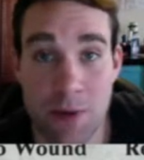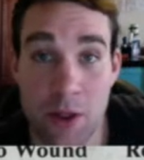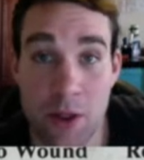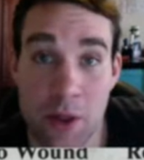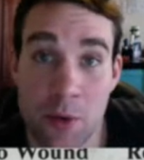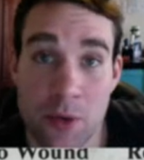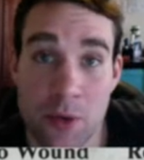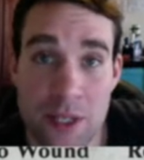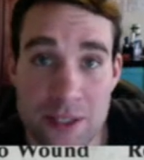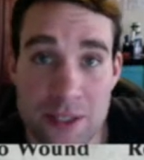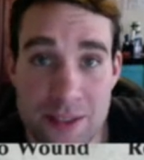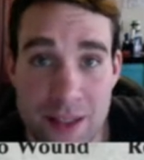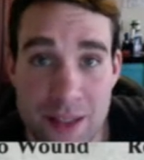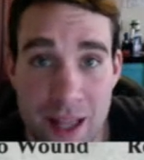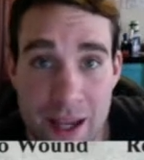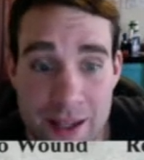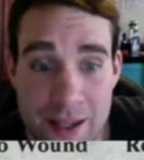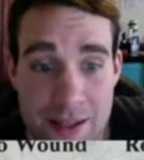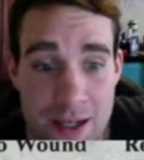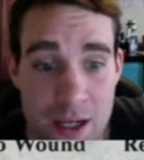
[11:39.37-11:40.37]
that we did
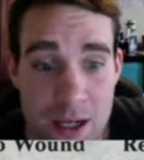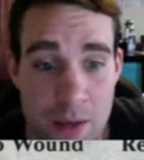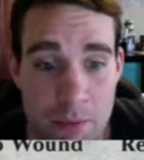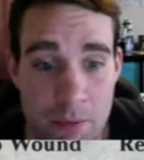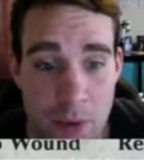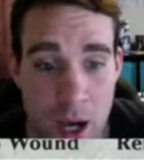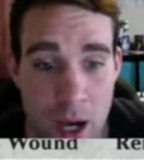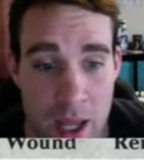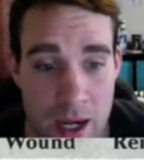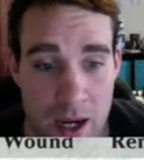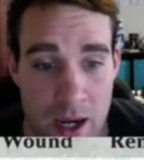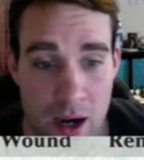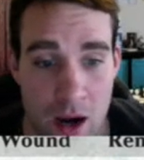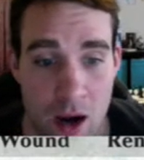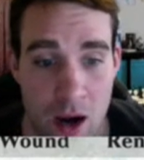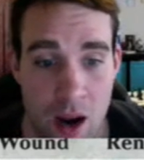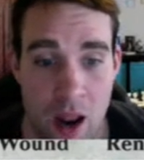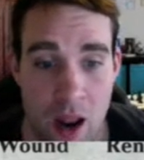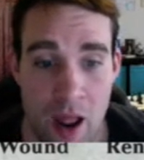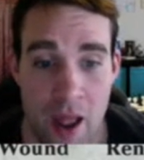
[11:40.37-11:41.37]
select. But
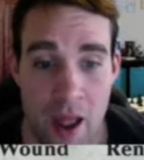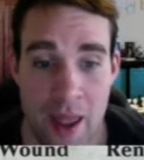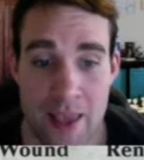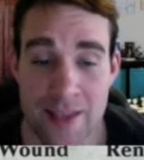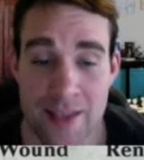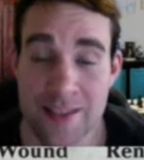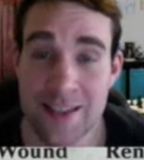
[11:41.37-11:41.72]
his